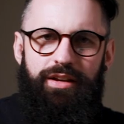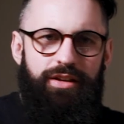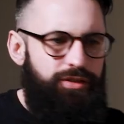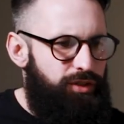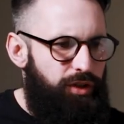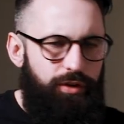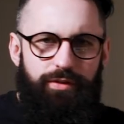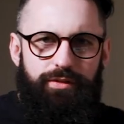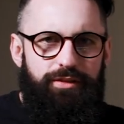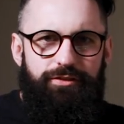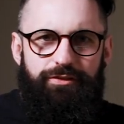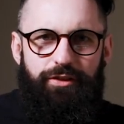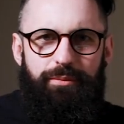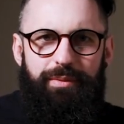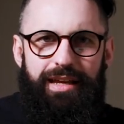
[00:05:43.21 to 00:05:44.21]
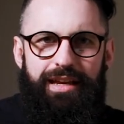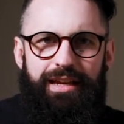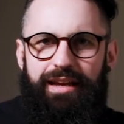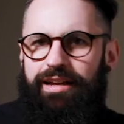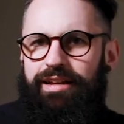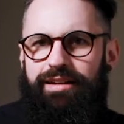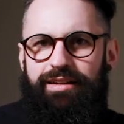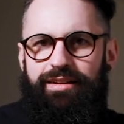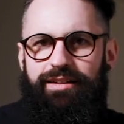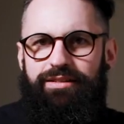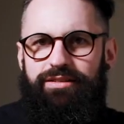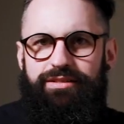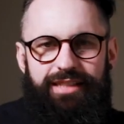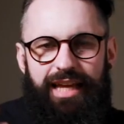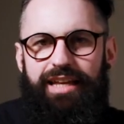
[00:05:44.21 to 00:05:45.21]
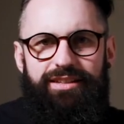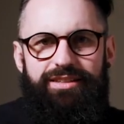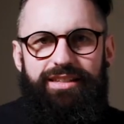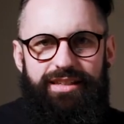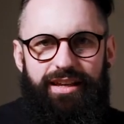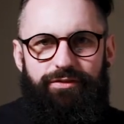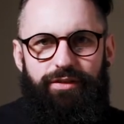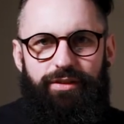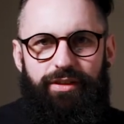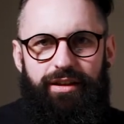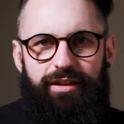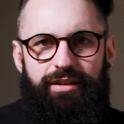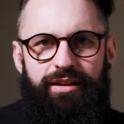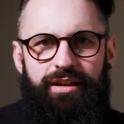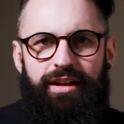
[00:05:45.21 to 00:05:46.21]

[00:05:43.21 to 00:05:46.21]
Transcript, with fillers: So for me, taste is everything.